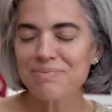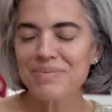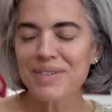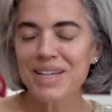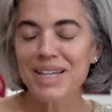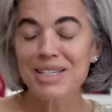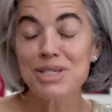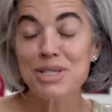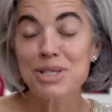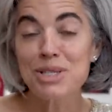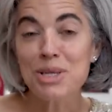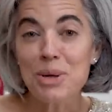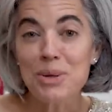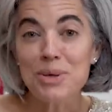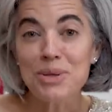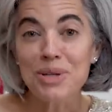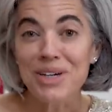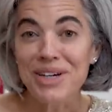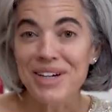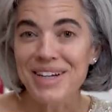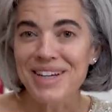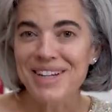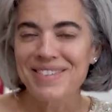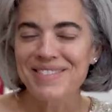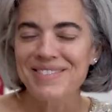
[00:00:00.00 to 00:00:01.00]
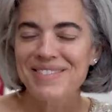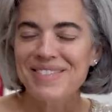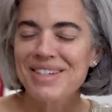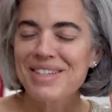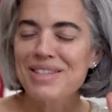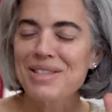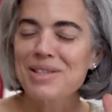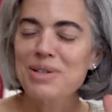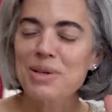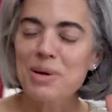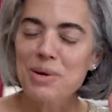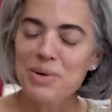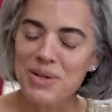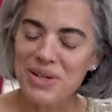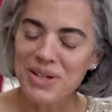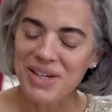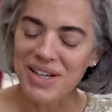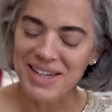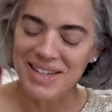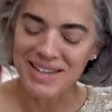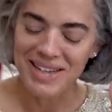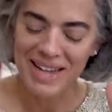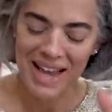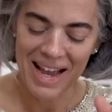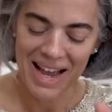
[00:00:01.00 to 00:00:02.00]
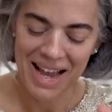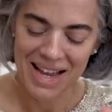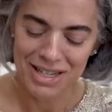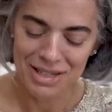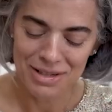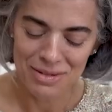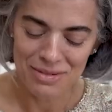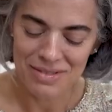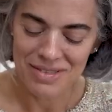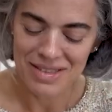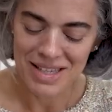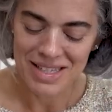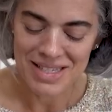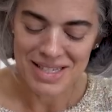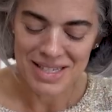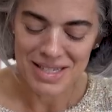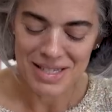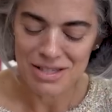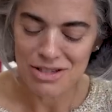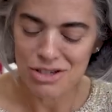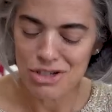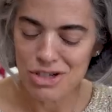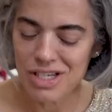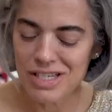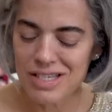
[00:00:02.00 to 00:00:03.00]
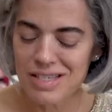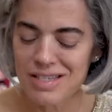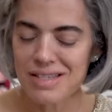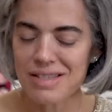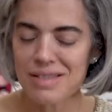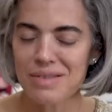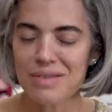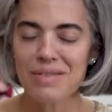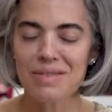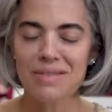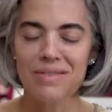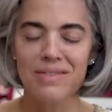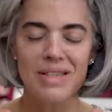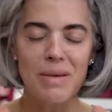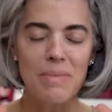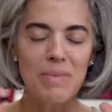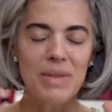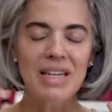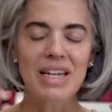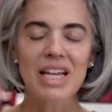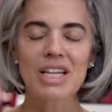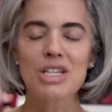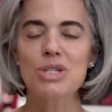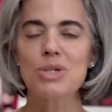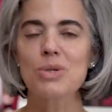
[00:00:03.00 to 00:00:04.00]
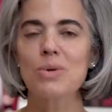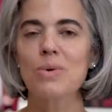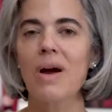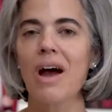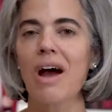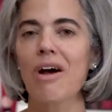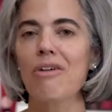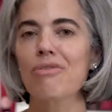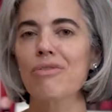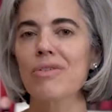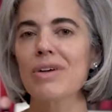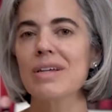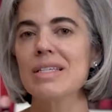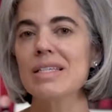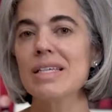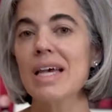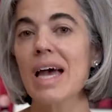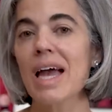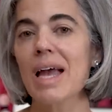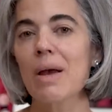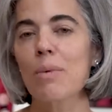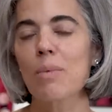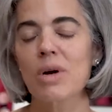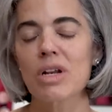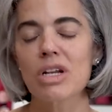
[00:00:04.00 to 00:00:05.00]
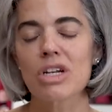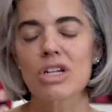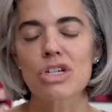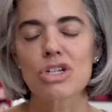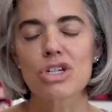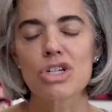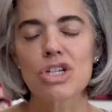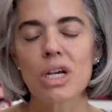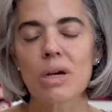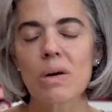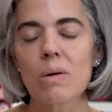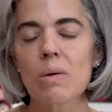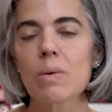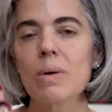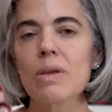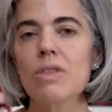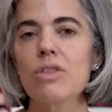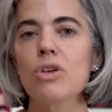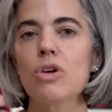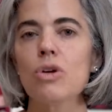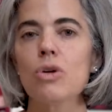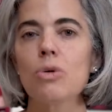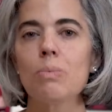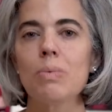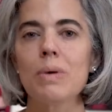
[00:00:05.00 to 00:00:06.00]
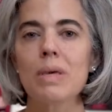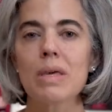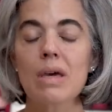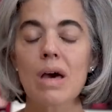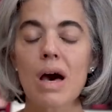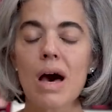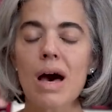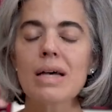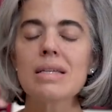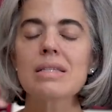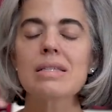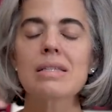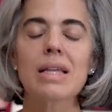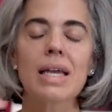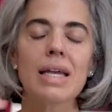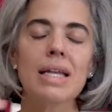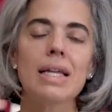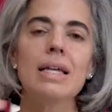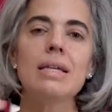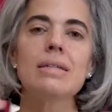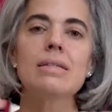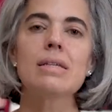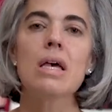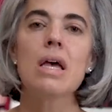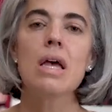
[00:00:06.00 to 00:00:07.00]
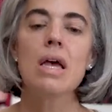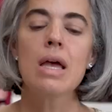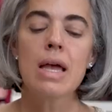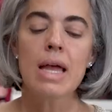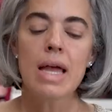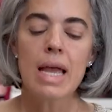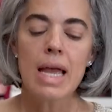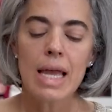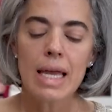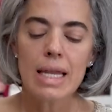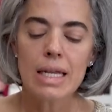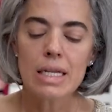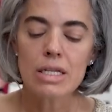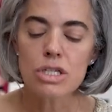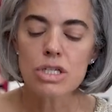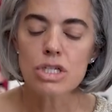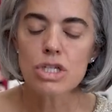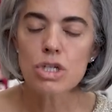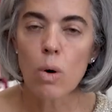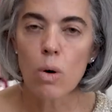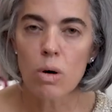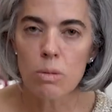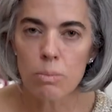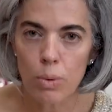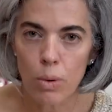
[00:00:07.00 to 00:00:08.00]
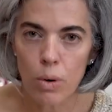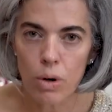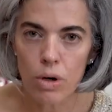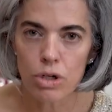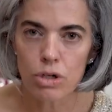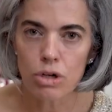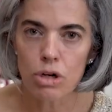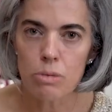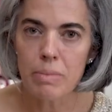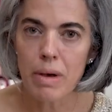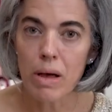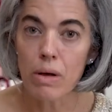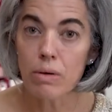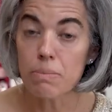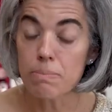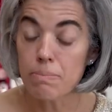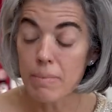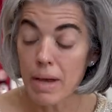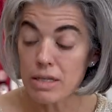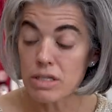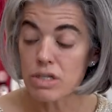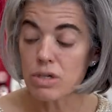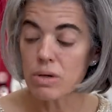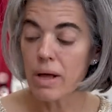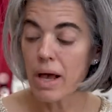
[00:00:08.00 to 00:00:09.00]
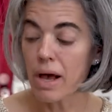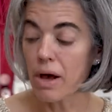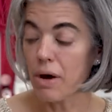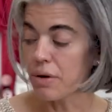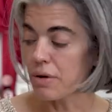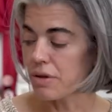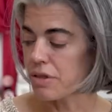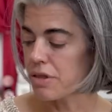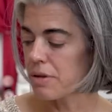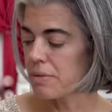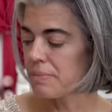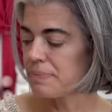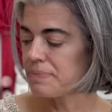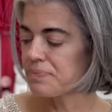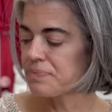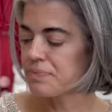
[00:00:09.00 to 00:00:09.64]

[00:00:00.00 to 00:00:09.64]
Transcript: It's so good. It's so good. I this is just something I do every day. Wanted to share it with you because, ladies, it is so important, your mental health.